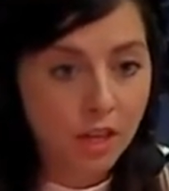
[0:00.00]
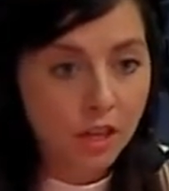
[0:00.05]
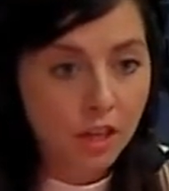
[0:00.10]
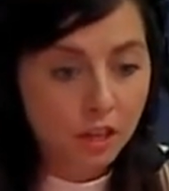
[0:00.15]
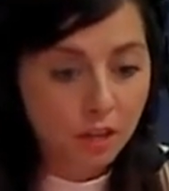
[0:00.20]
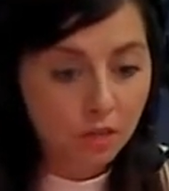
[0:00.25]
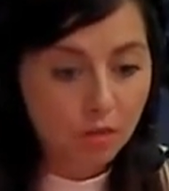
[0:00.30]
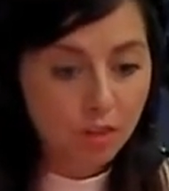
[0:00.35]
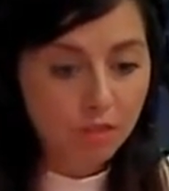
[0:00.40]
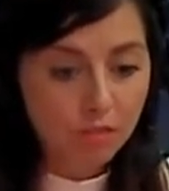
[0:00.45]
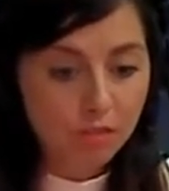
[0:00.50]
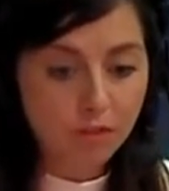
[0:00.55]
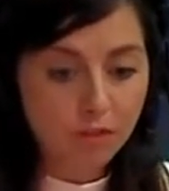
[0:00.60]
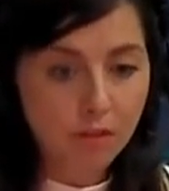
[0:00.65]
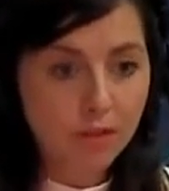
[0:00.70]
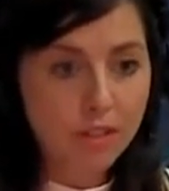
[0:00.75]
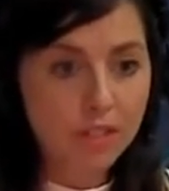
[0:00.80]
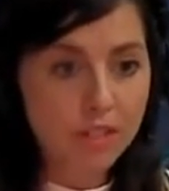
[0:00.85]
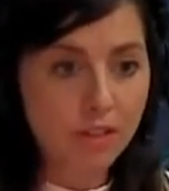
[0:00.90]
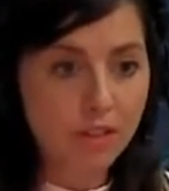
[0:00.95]
you can
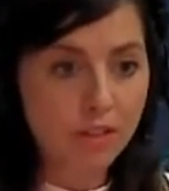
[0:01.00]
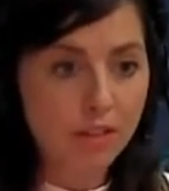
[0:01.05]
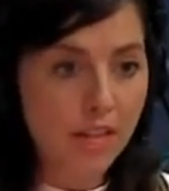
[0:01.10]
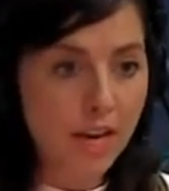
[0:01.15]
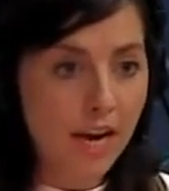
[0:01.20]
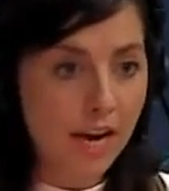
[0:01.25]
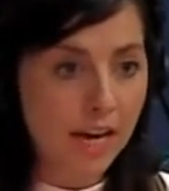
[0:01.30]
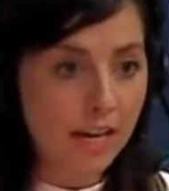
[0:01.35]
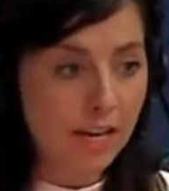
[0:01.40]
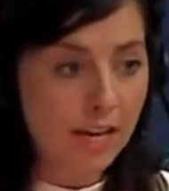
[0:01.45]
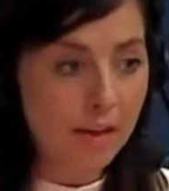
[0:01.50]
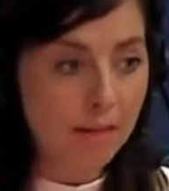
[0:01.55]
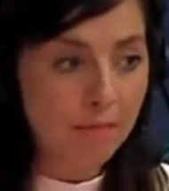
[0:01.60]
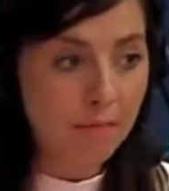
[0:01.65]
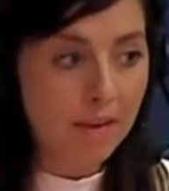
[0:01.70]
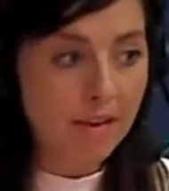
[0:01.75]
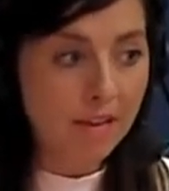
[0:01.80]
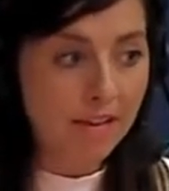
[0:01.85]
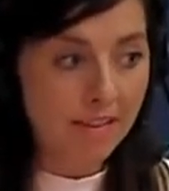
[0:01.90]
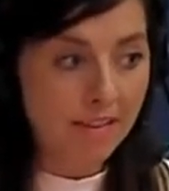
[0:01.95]
focus on that and
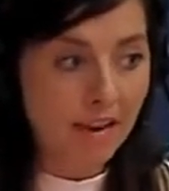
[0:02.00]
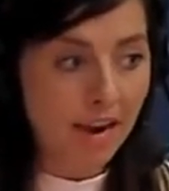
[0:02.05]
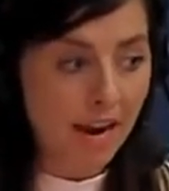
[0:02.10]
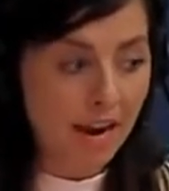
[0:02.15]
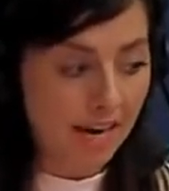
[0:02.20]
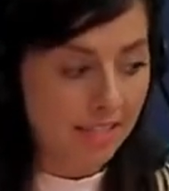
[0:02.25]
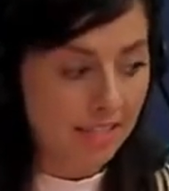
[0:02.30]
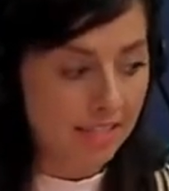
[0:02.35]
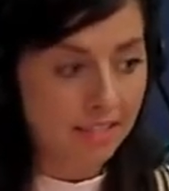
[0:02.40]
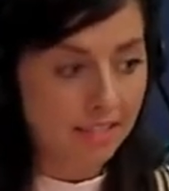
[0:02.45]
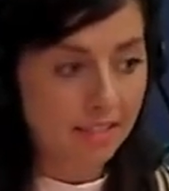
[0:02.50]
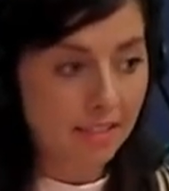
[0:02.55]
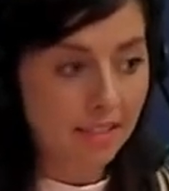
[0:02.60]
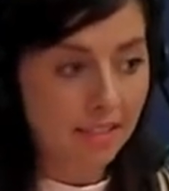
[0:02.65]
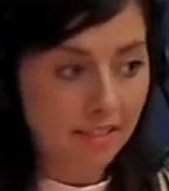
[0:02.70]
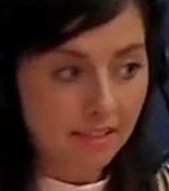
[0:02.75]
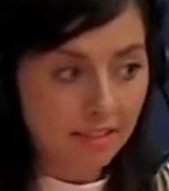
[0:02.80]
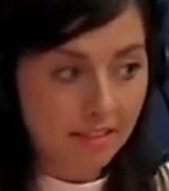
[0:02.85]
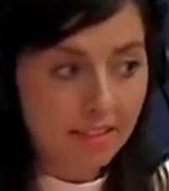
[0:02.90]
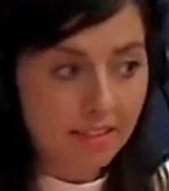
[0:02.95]
make that
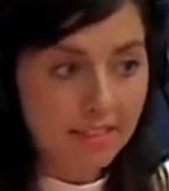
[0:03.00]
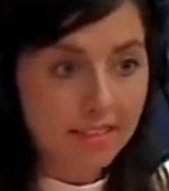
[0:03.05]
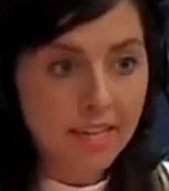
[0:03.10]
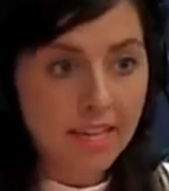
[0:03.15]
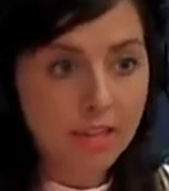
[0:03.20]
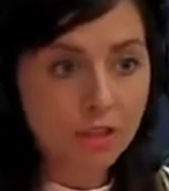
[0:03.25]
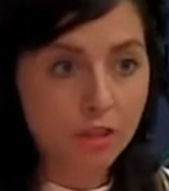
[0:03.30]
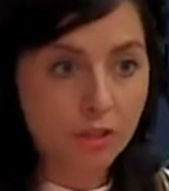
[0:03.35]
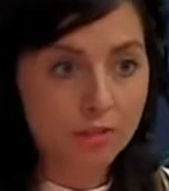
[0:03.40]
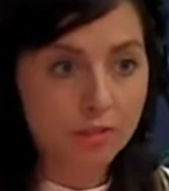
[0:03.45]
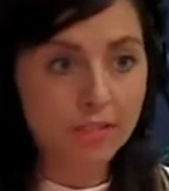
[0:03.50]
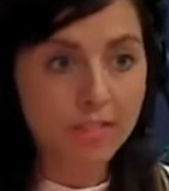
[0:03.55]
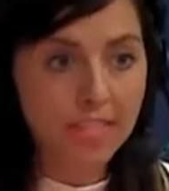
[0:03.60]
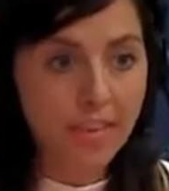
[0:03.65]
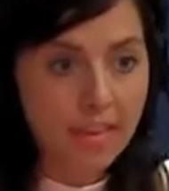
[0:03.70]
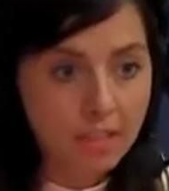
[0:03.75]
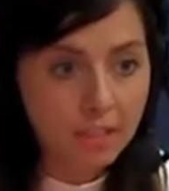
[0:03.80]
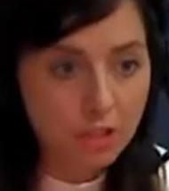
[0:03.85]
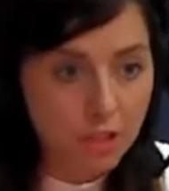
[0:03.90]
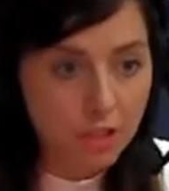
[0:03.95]
the center of
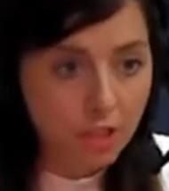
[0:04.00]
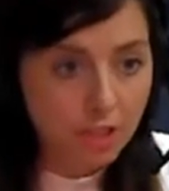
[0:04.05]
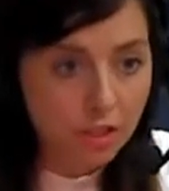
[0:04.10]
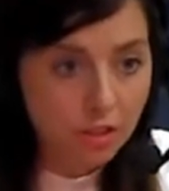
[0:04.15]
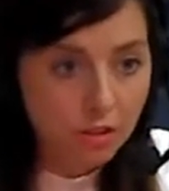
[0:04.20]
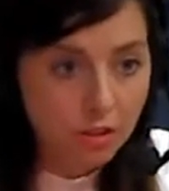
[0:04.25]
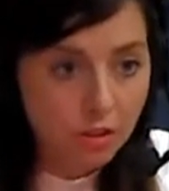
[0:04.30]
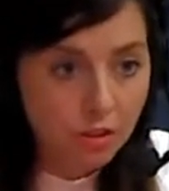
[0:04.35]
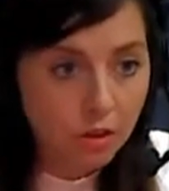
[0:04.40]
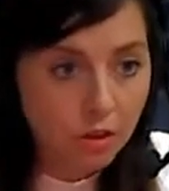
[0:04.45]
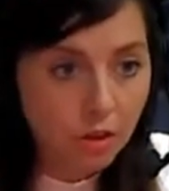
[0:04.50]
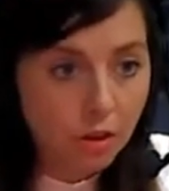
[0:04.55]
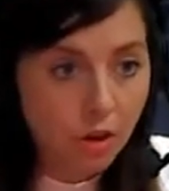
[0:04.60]
attention,